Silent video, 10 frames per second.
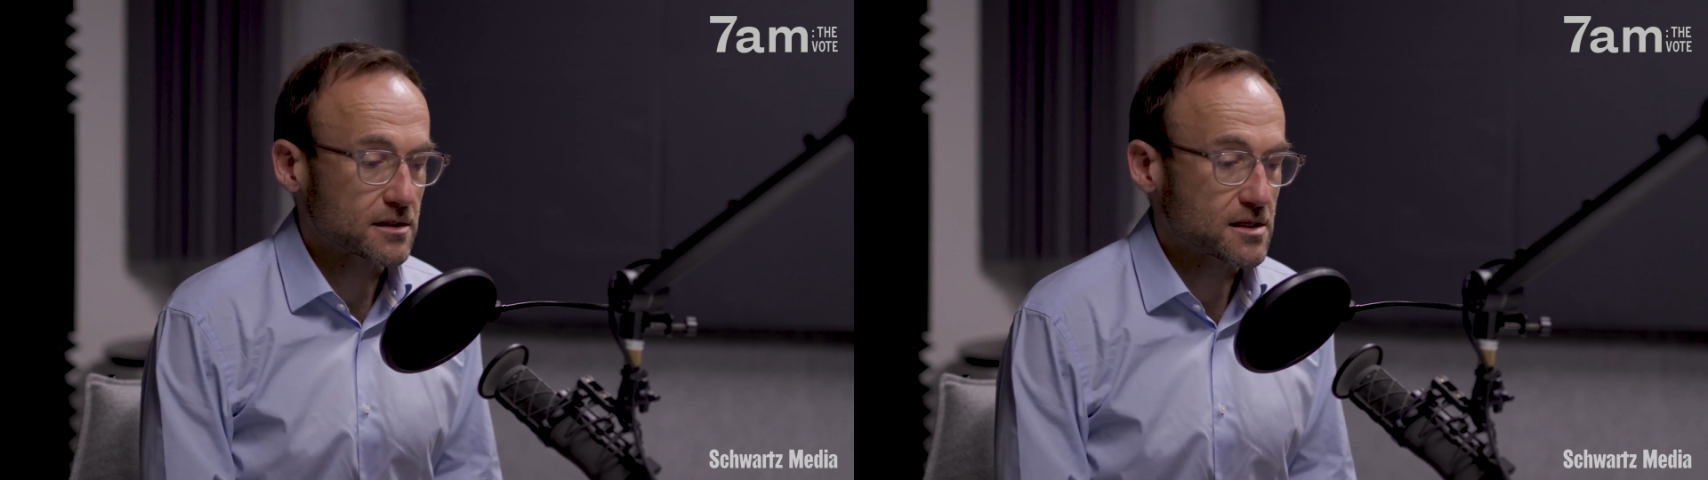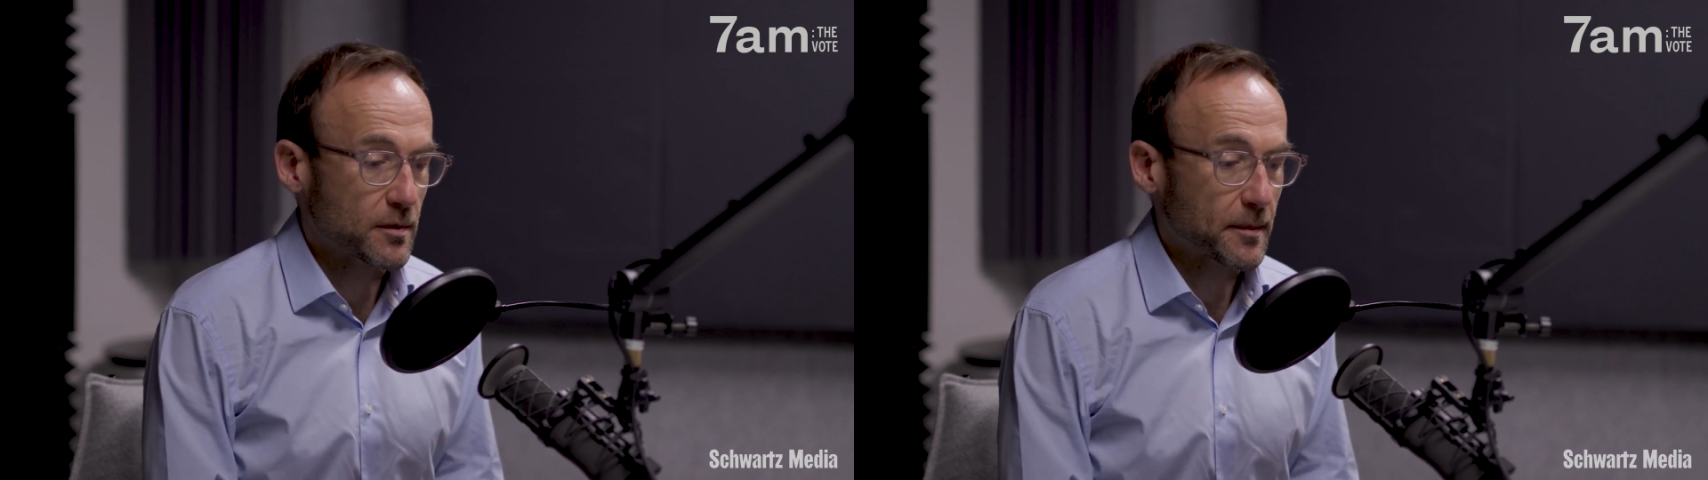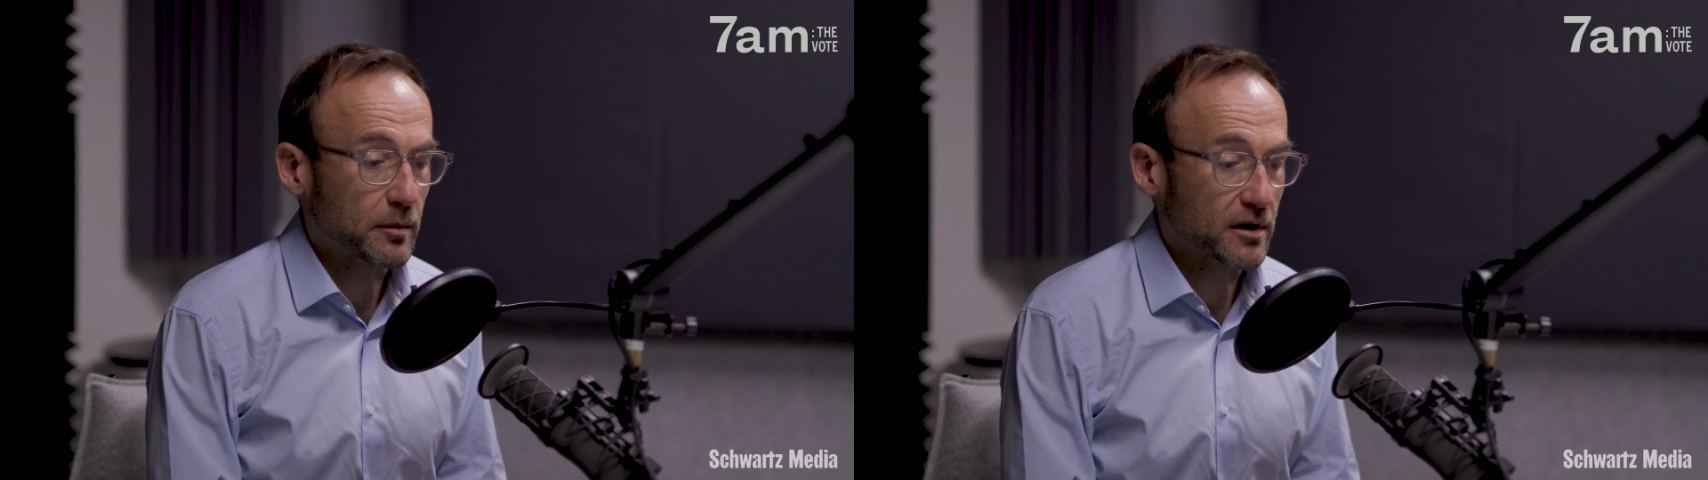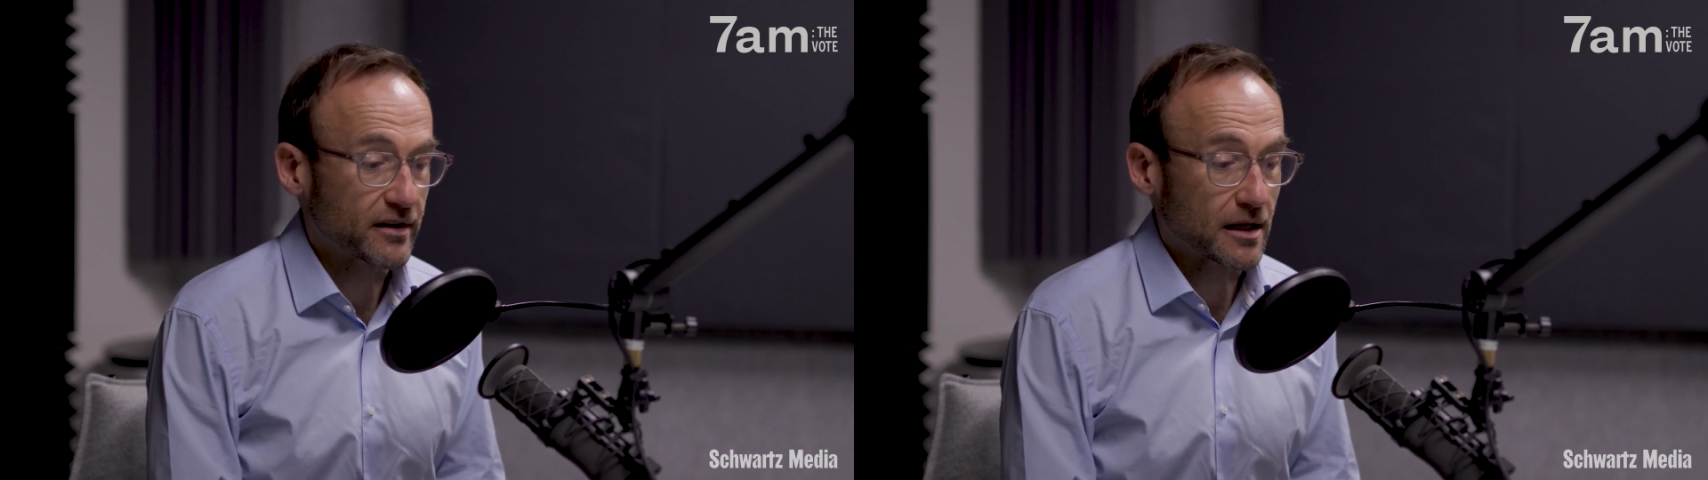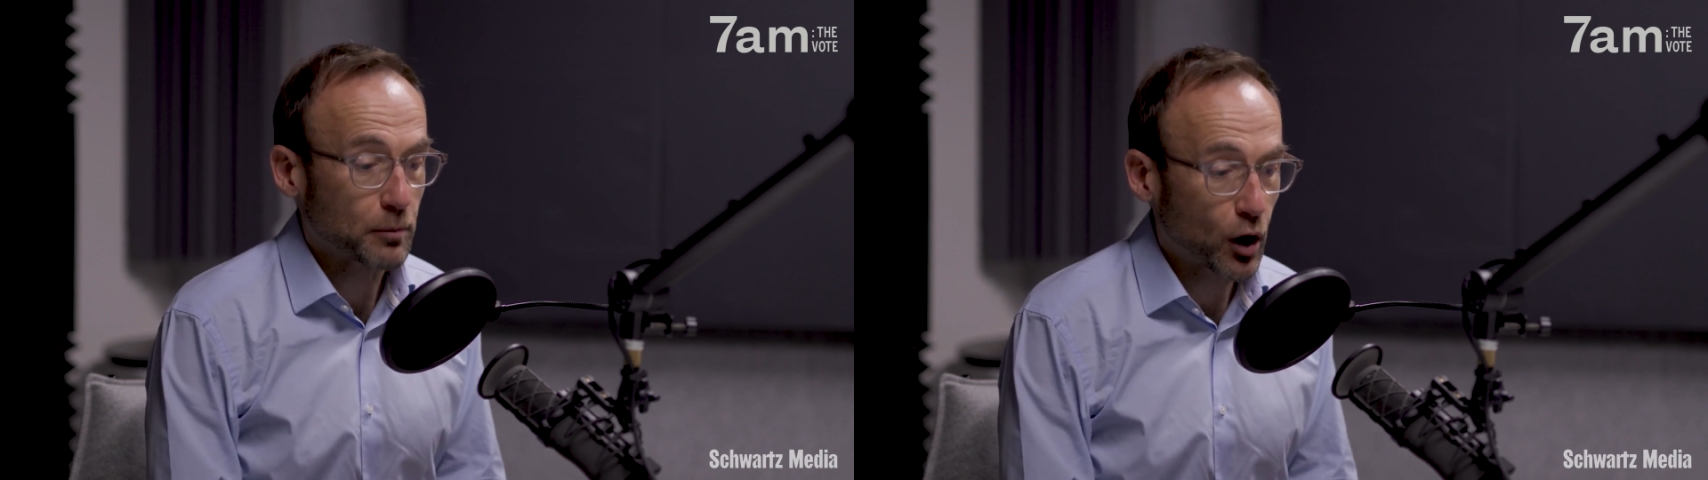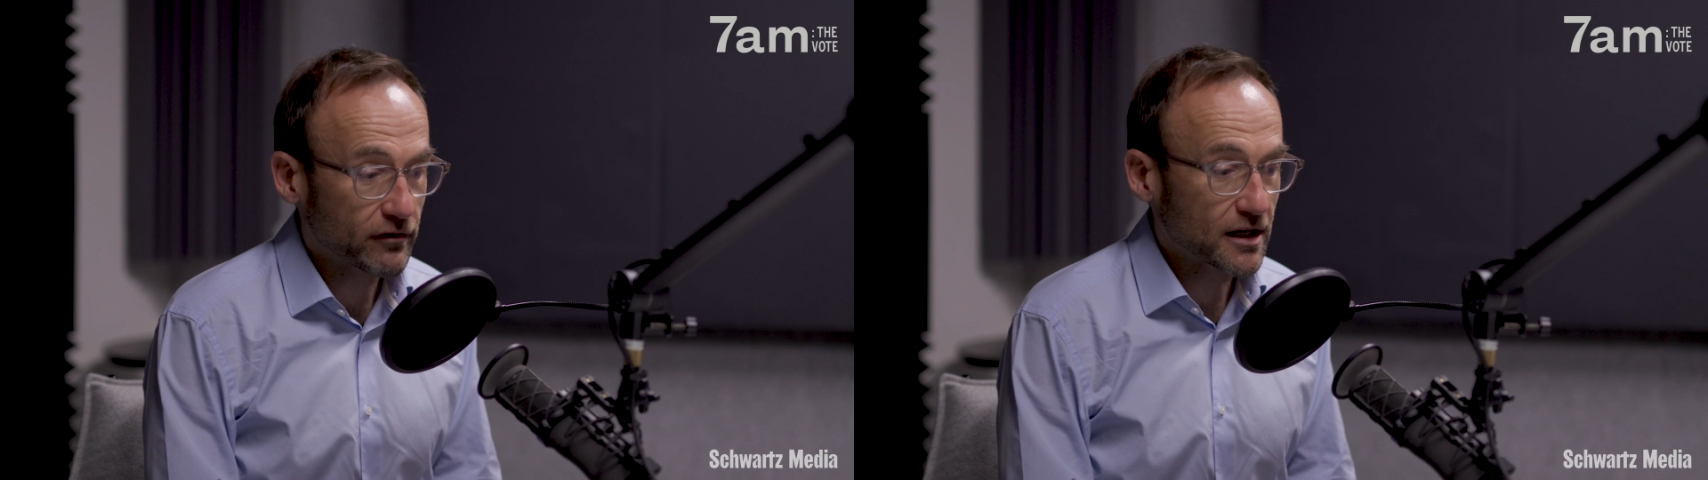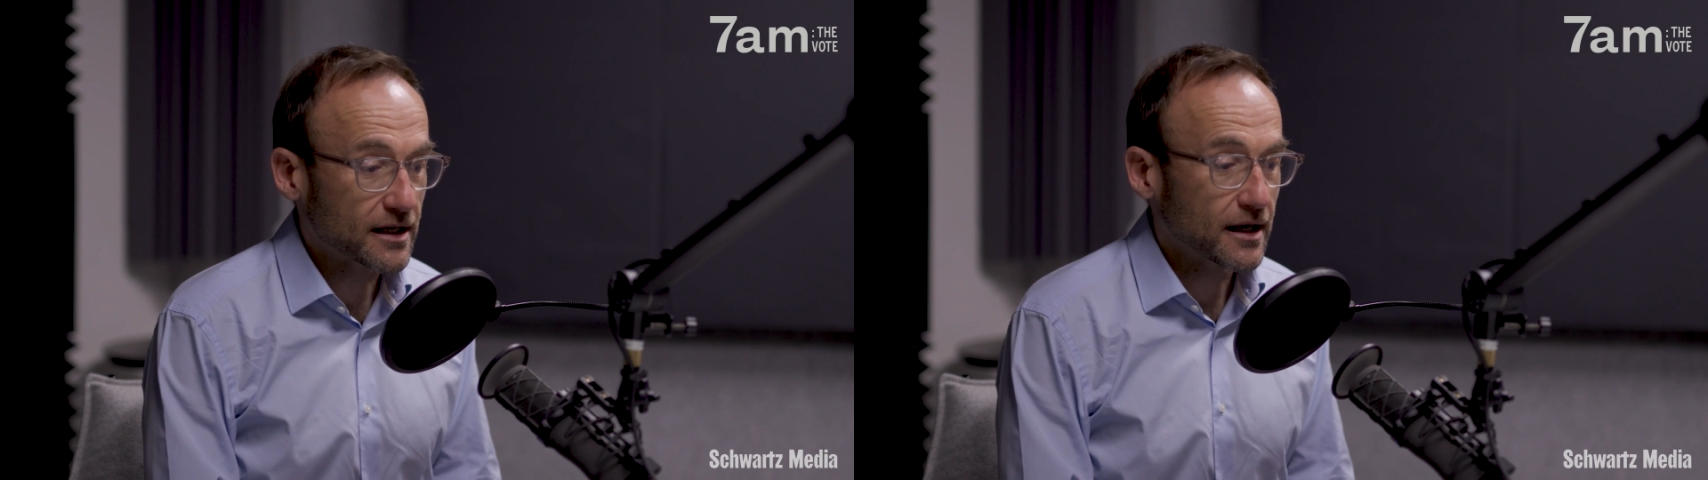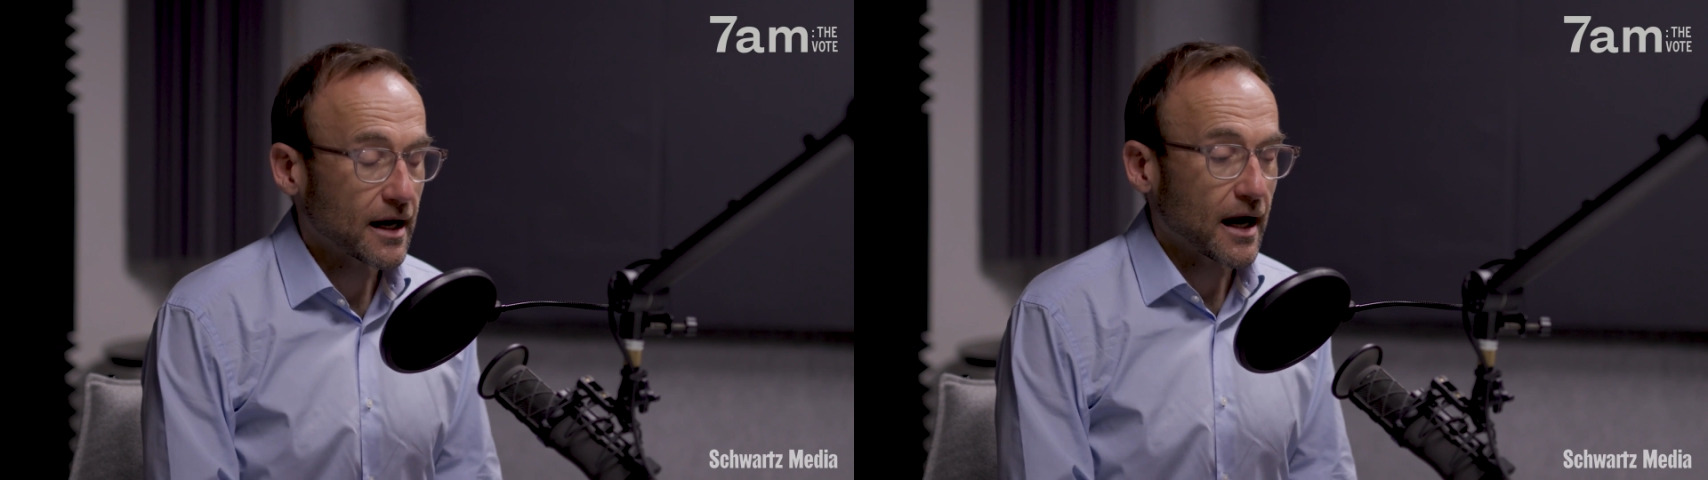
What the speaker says: that so many people are living in poverty,